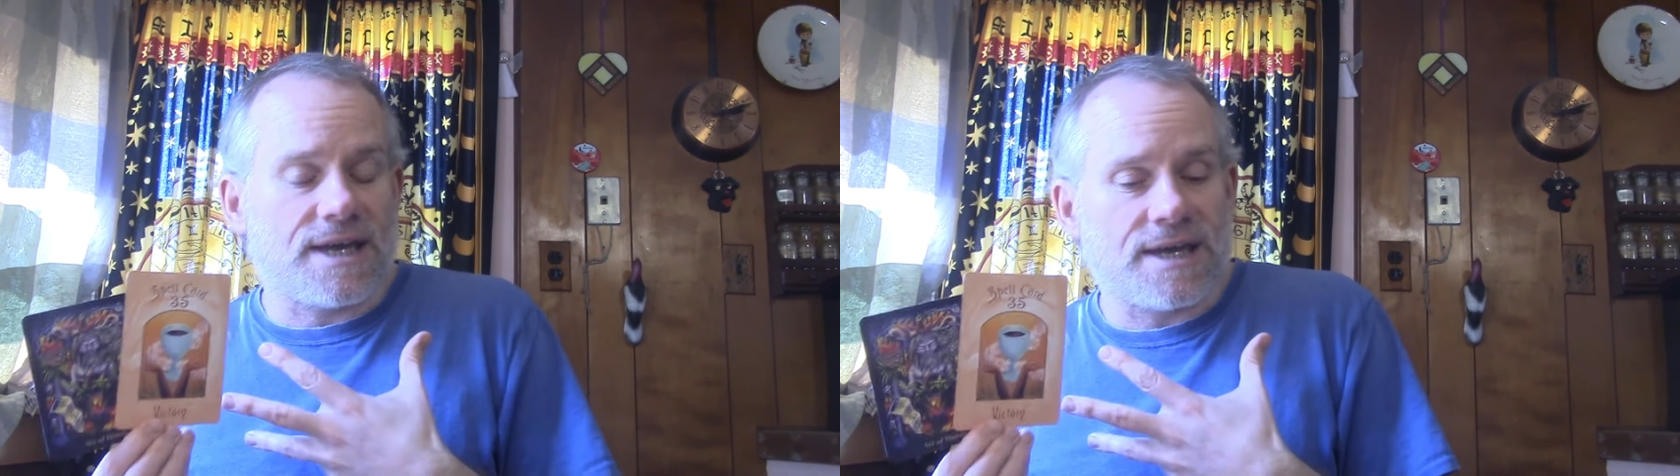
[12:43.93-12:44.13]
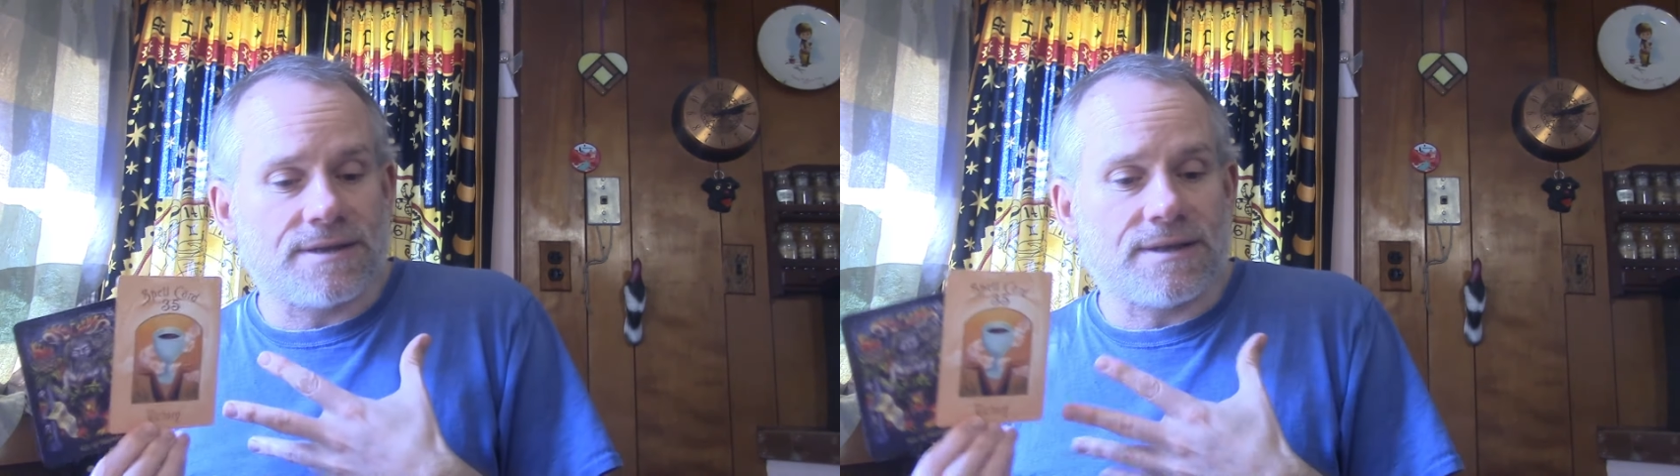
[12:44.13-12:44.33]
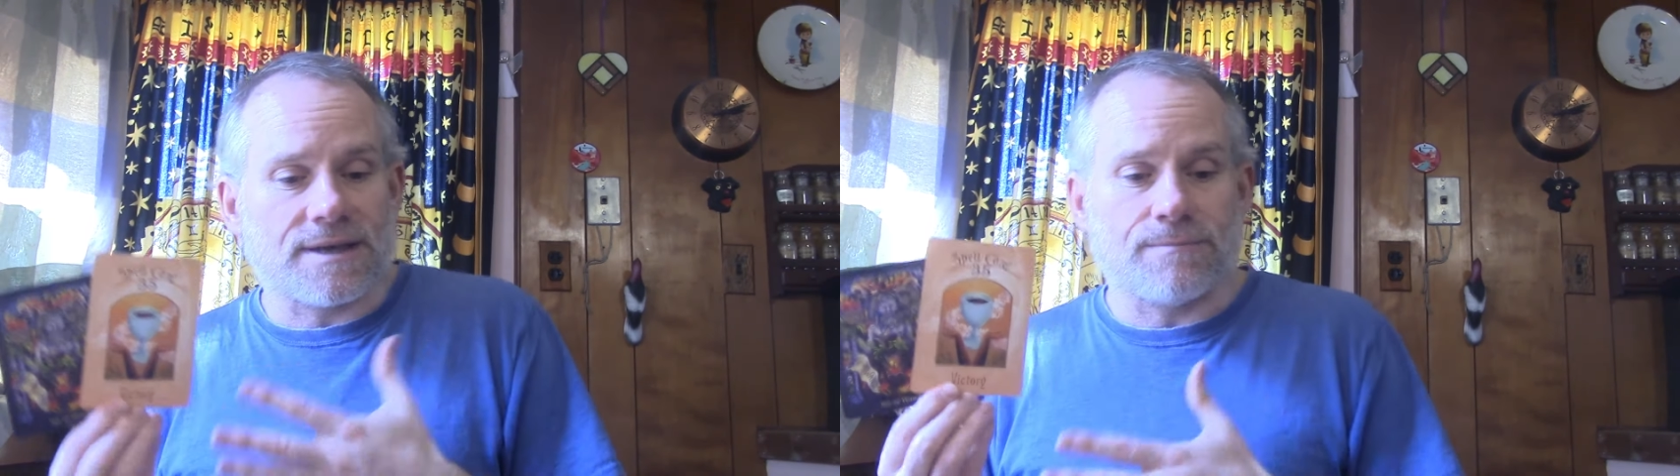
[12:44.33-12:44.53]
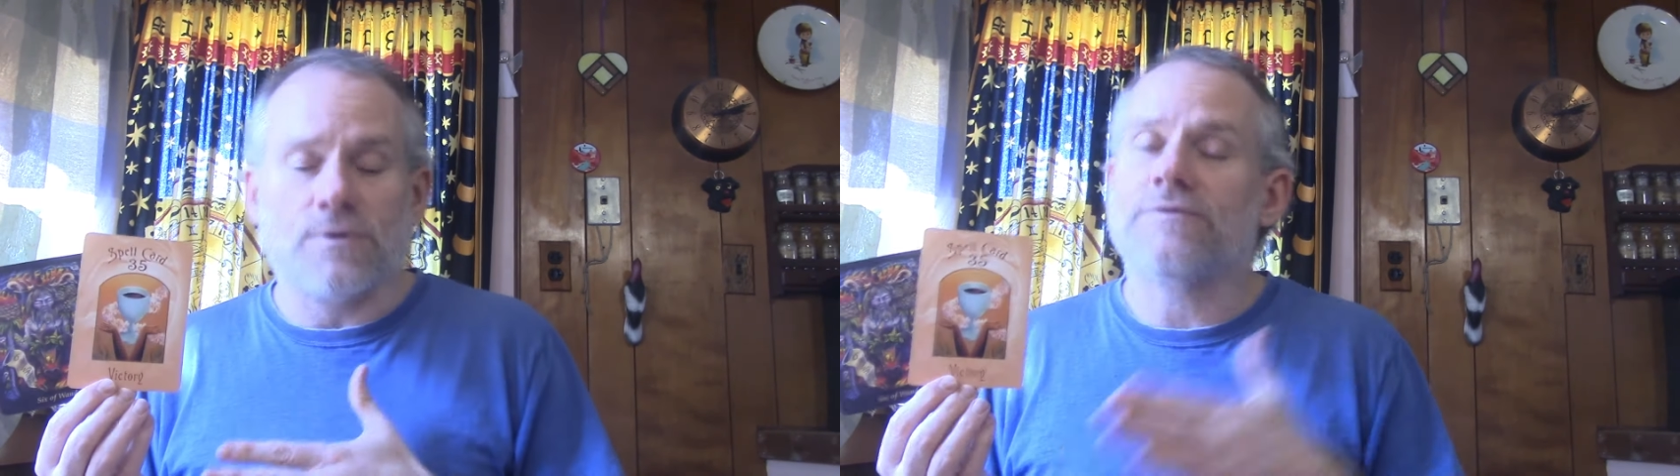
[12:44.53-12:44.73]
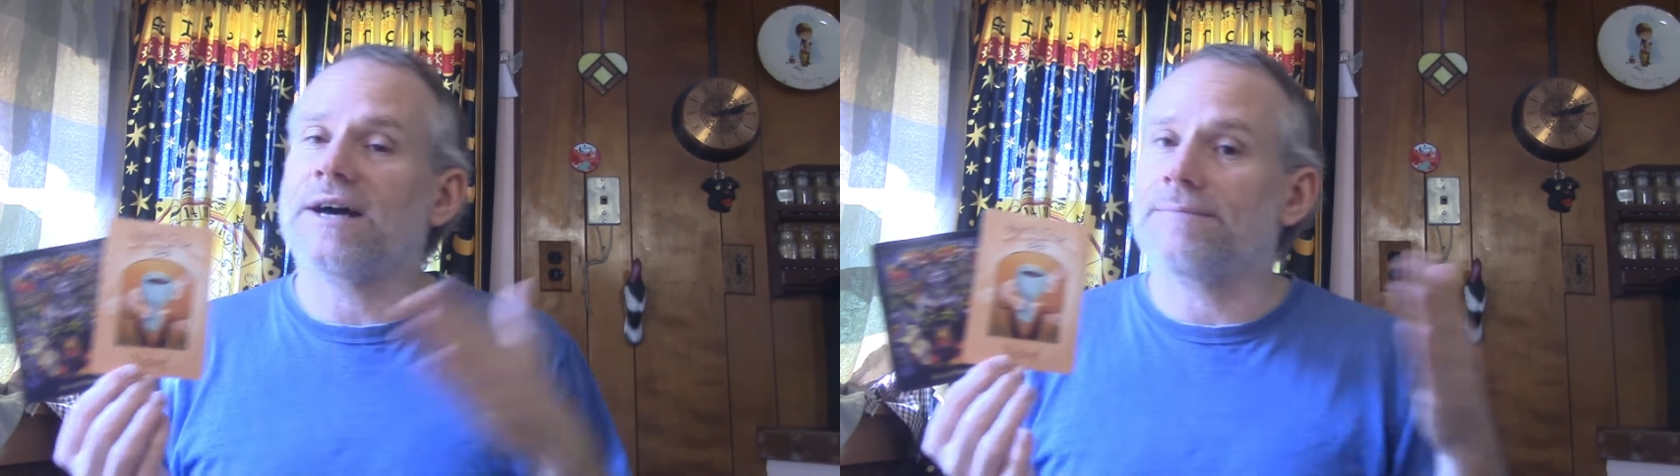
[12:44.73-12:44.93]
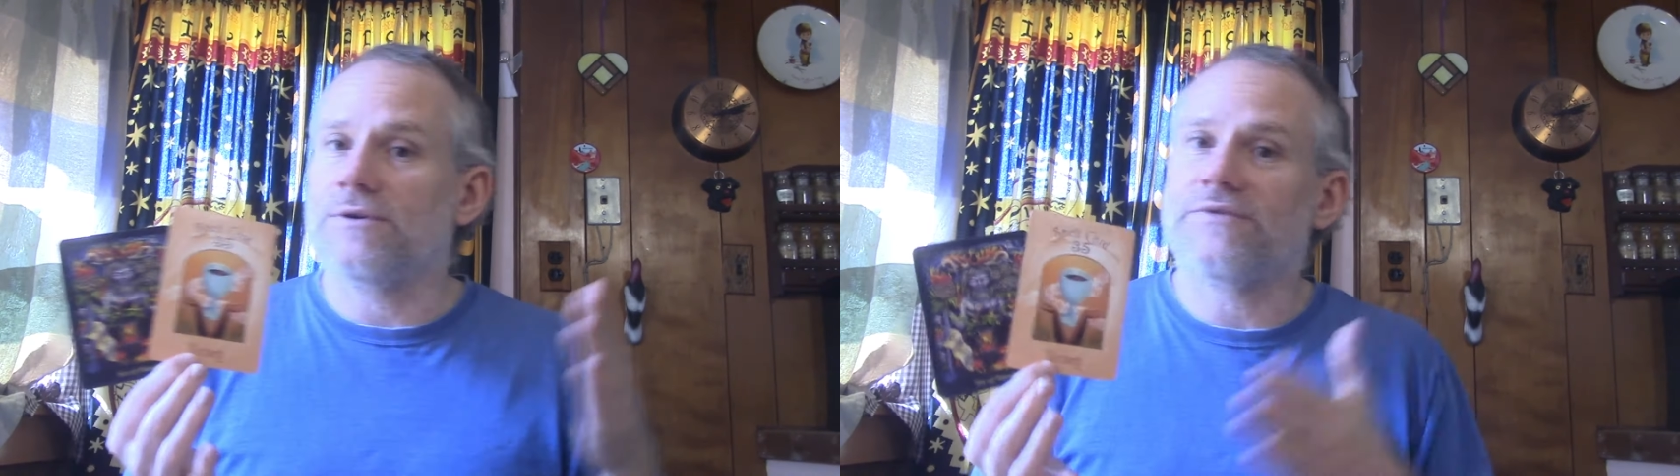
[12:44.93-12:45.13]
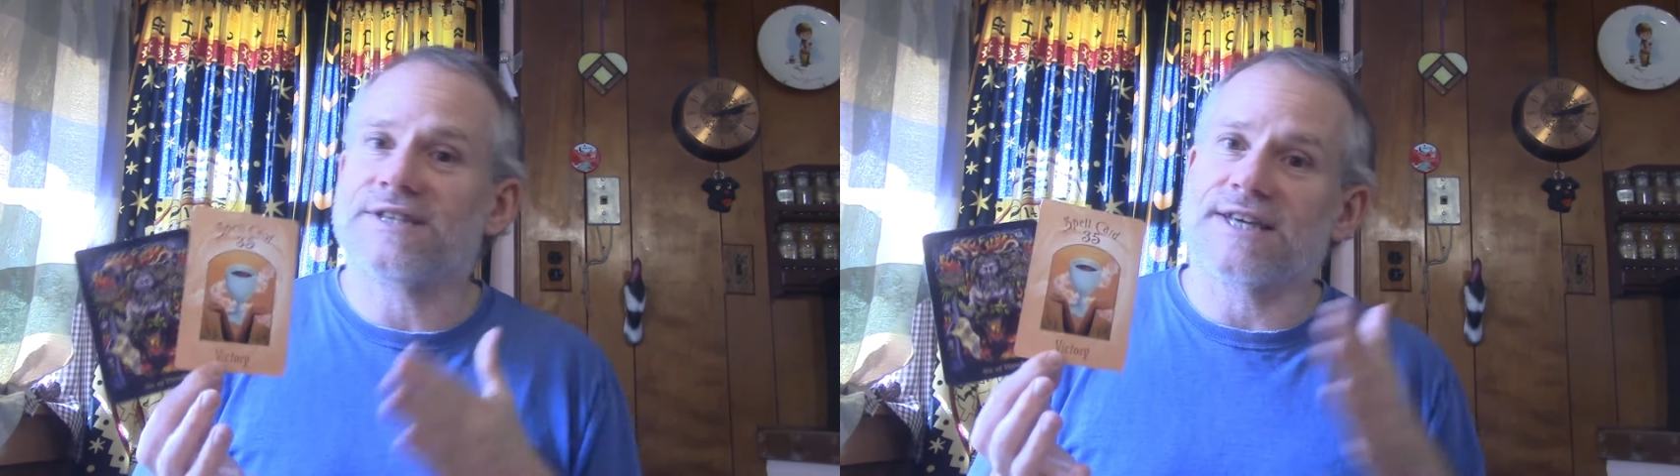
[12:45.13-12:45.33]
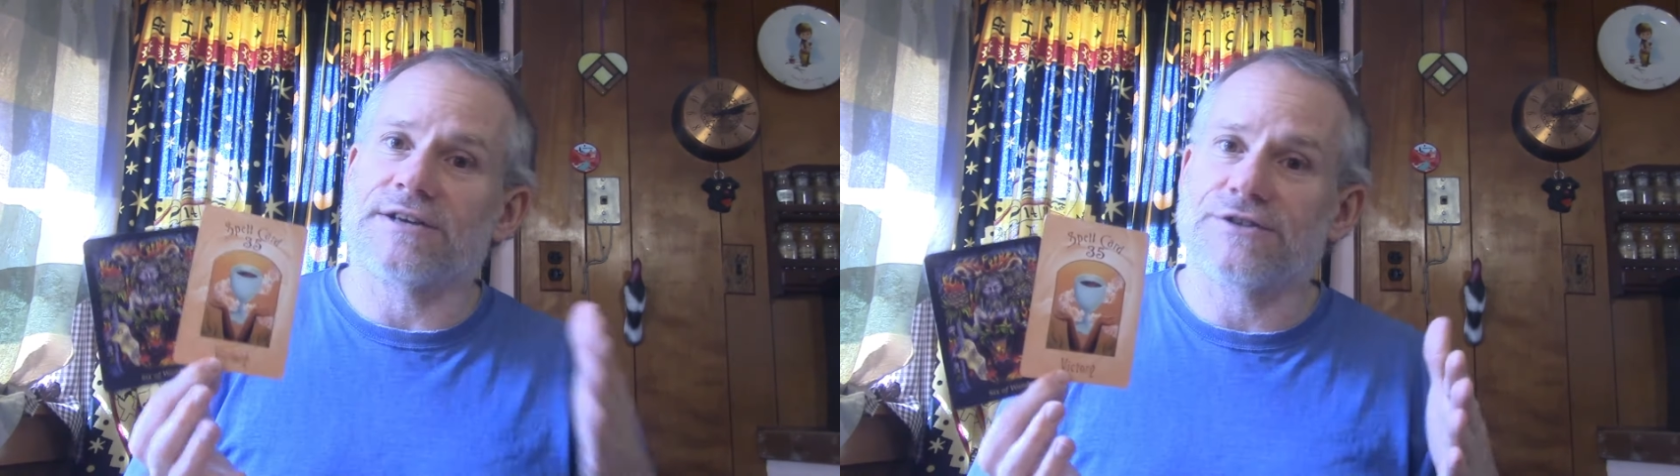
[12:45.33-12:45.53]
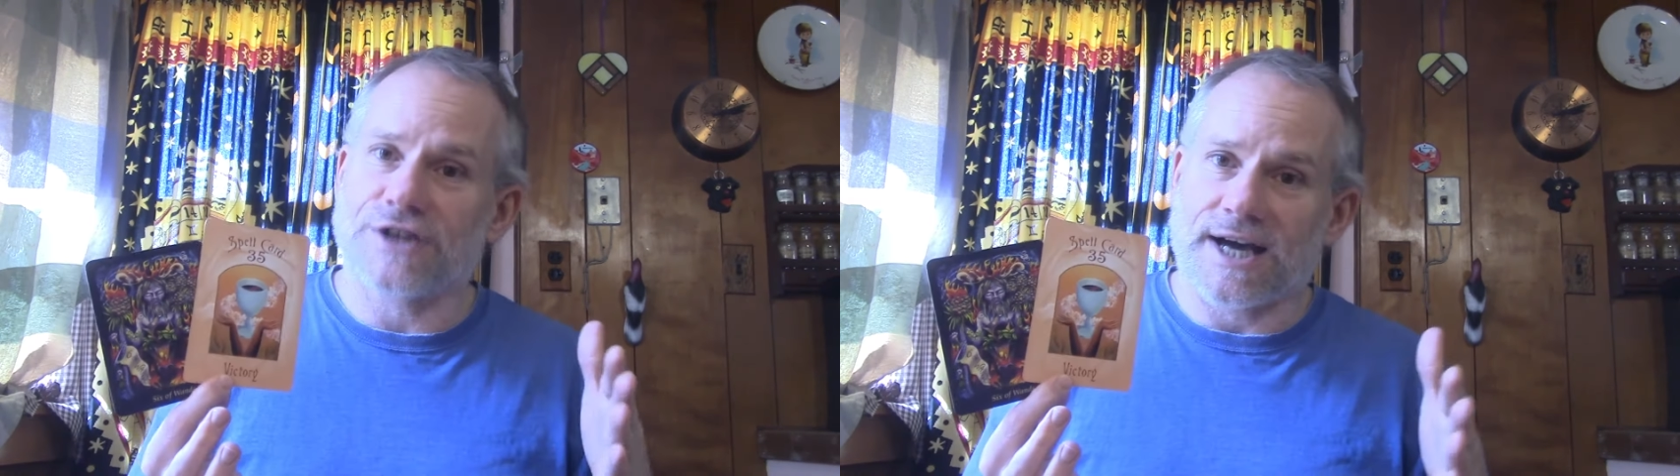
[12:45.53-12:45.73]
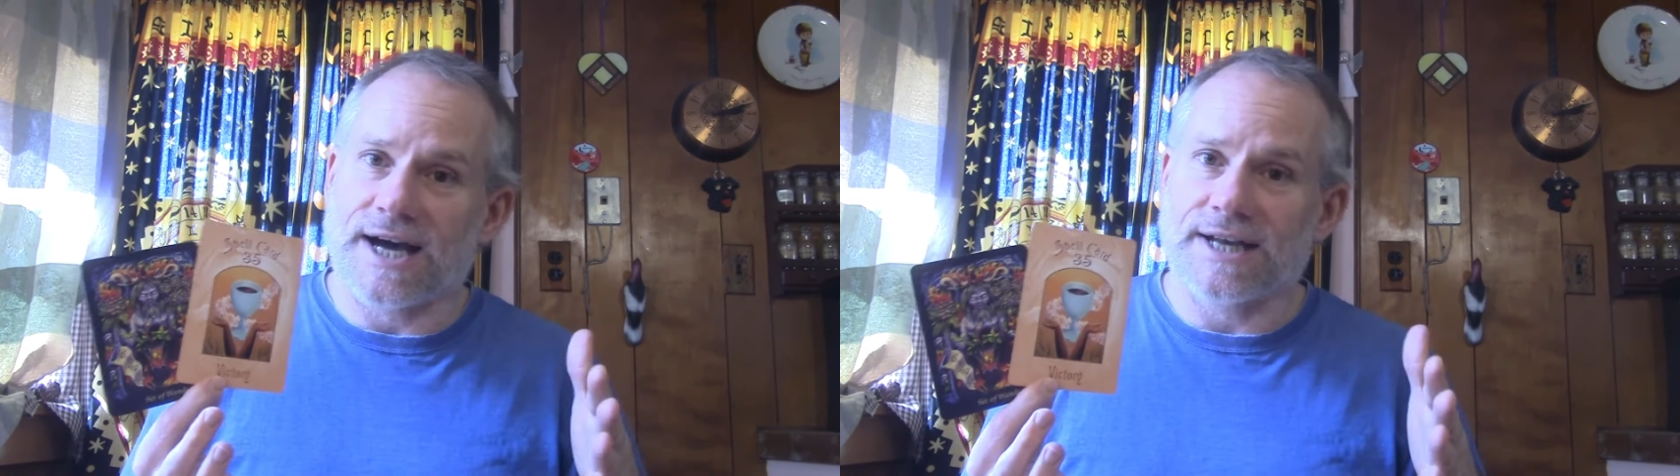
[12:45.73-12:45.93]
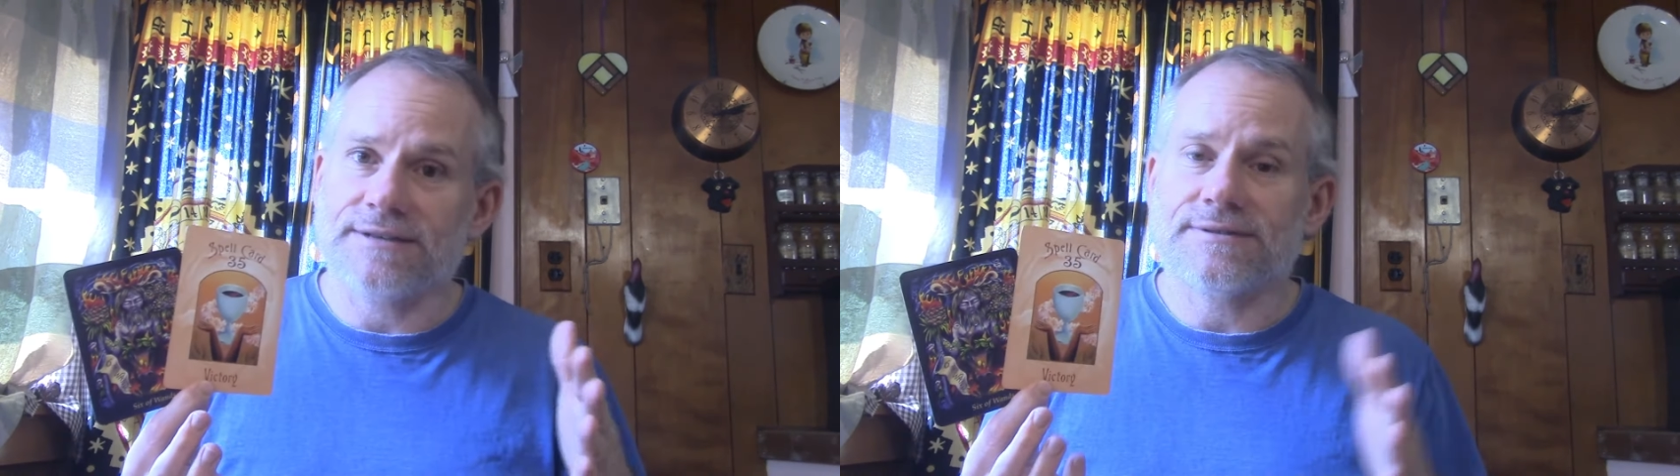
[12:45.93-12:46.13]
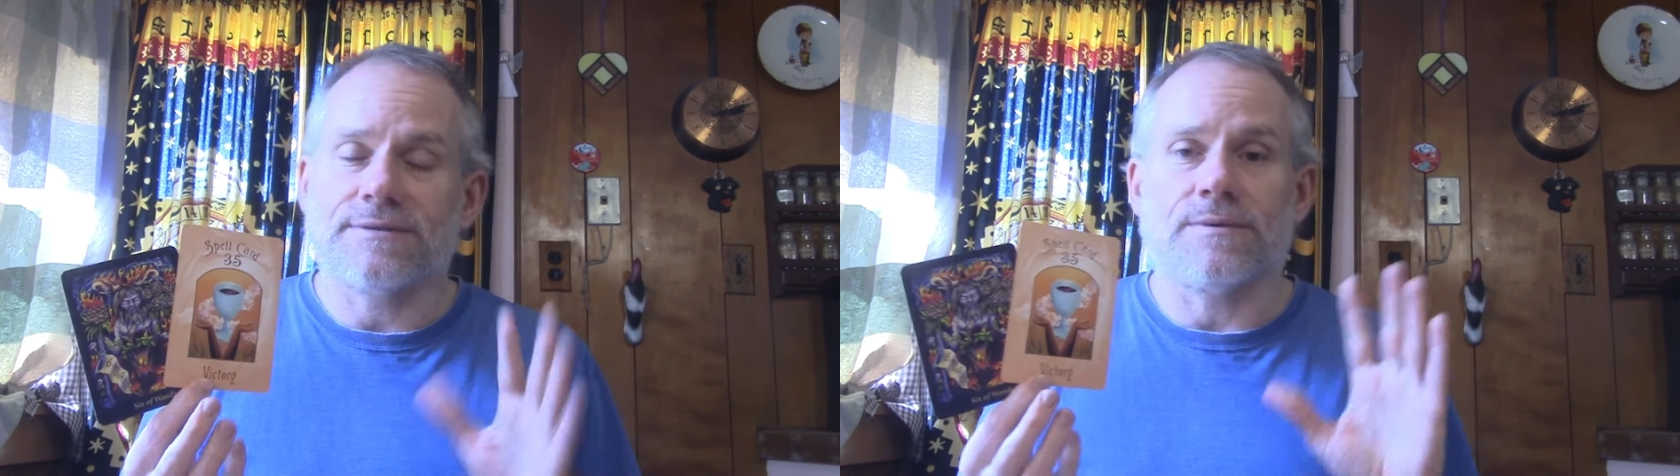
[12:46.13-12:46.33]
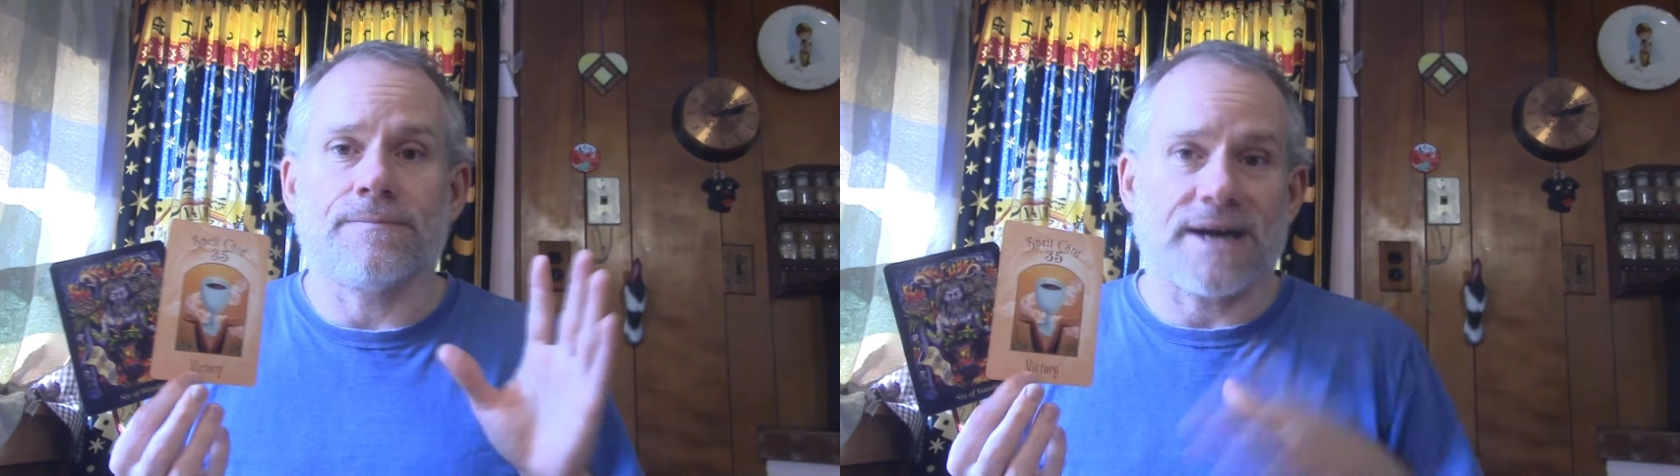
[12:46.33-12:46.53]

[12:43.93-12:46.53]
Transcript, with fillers: and, like, move on, move this energy on